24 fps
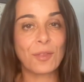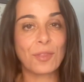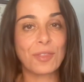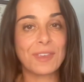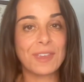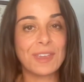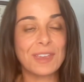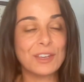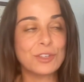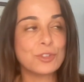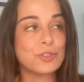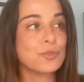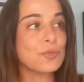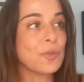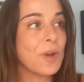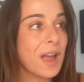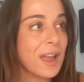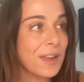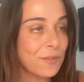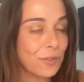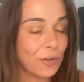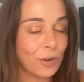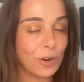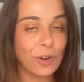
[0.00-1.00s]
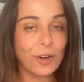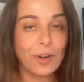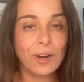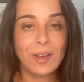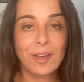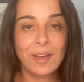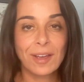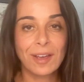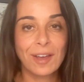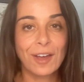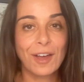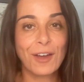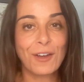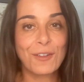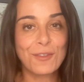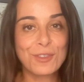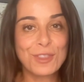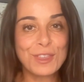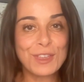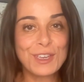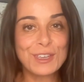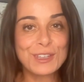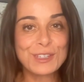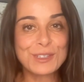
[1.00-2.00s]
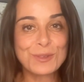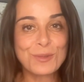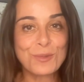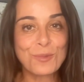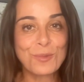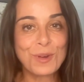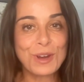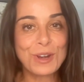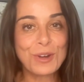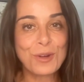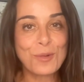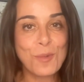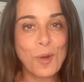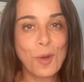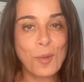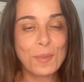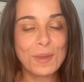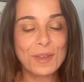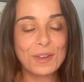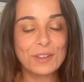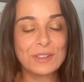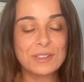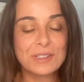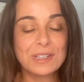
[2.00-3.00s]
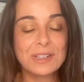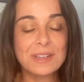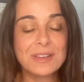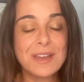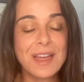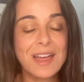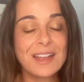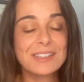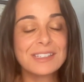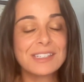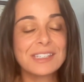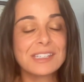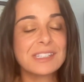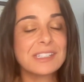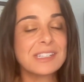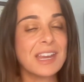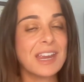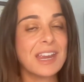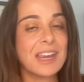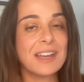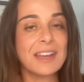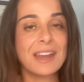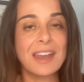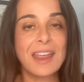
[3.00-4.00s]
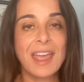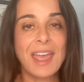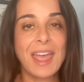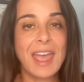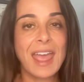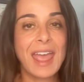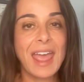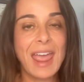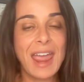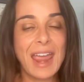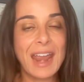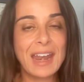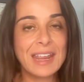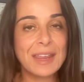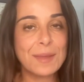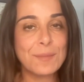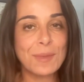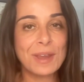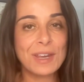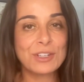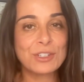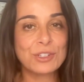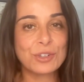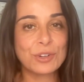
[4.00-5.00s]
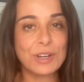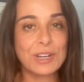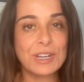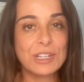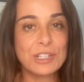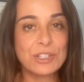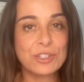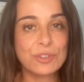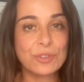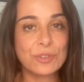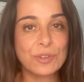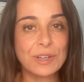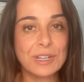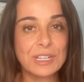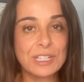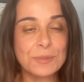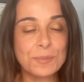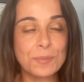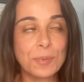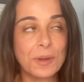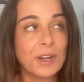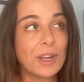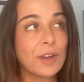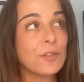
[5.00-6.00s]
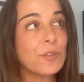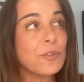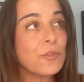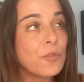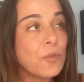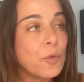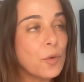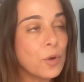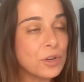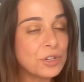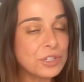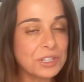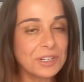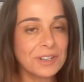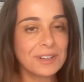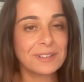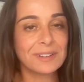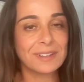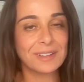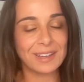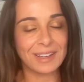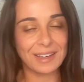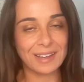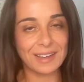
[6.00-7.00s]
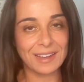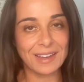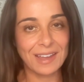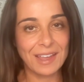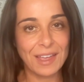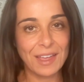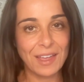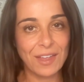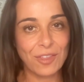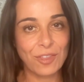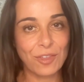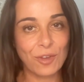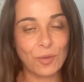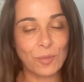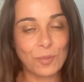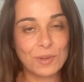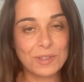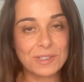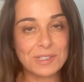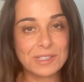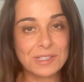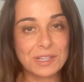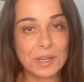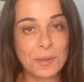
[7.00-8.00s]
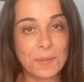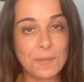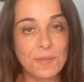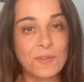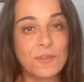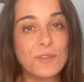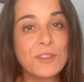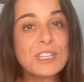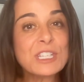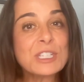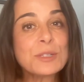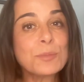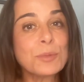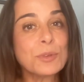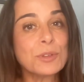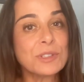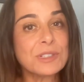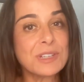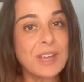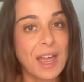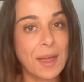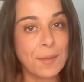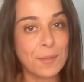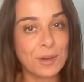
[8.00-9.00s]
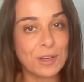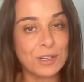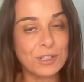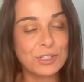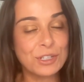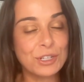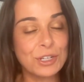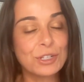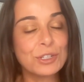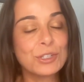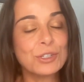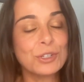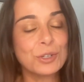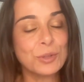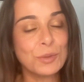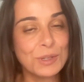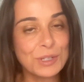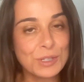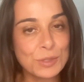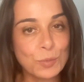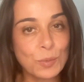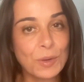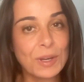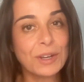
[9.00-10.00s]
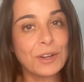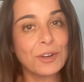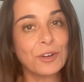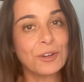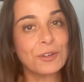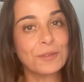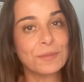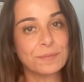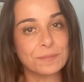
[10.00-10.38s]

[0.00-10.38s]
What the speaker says: The driver of this Wienermobile did not sustain any major injuries, but unfortunately, there was some visible damage to his wiener.